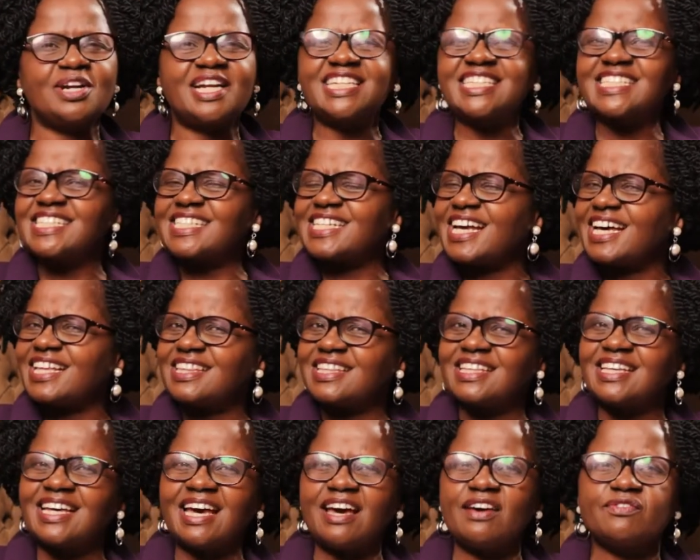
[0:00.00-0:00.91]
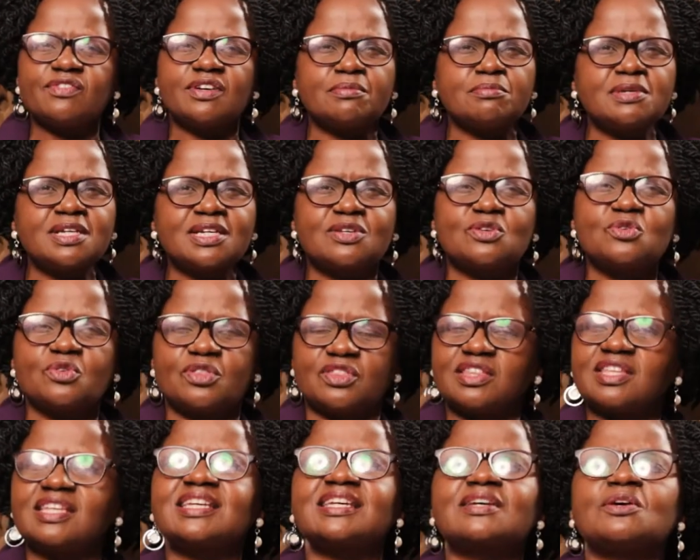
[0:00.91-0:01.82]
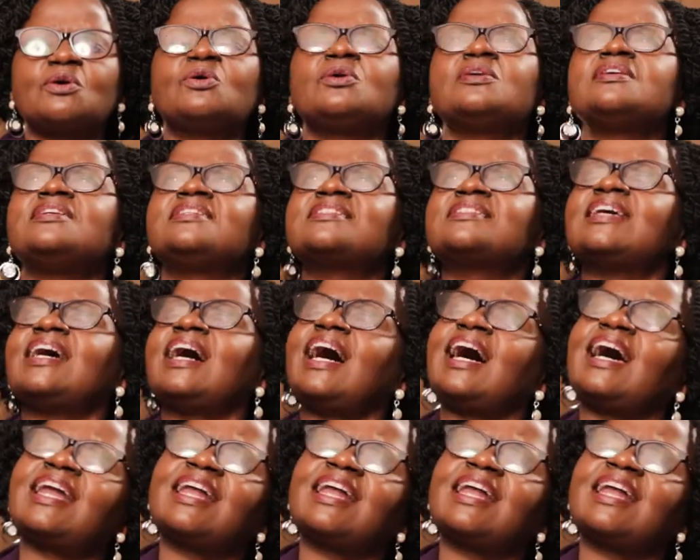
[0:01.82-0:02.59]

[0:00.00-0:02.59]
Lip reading: Let nothing ever make you think, oh, is there